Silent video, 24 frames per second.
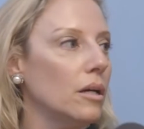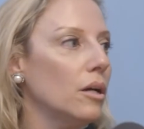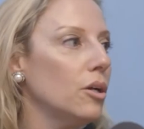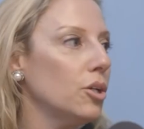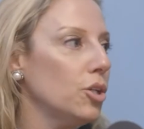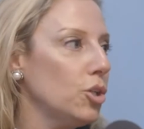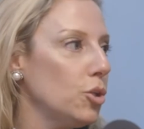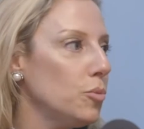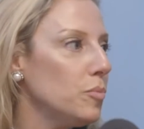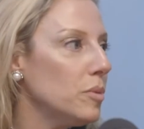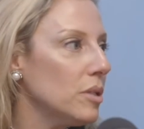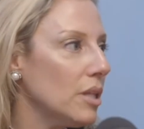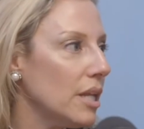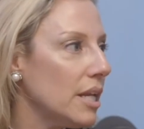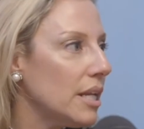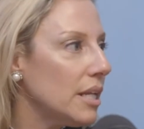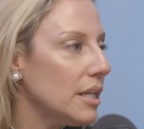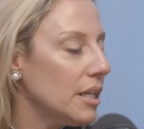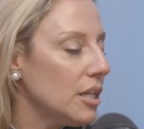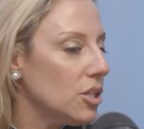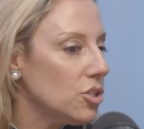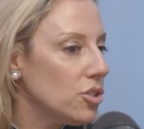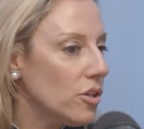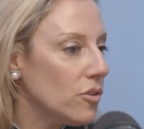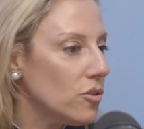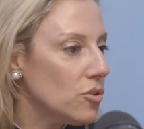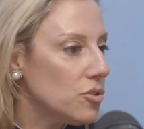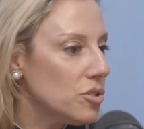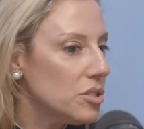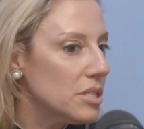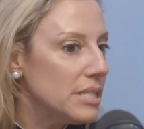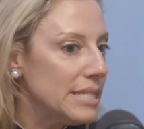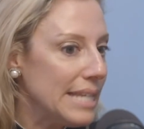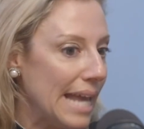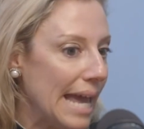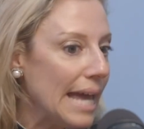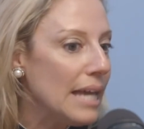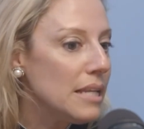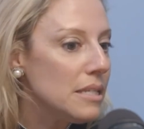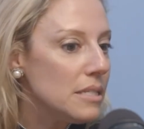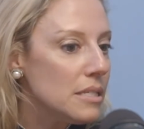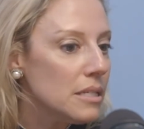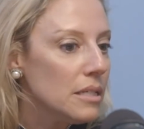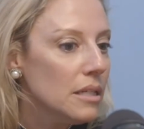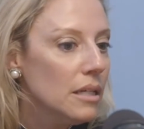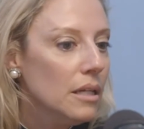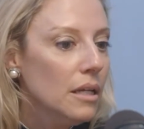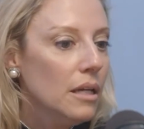accumulating each other's debt.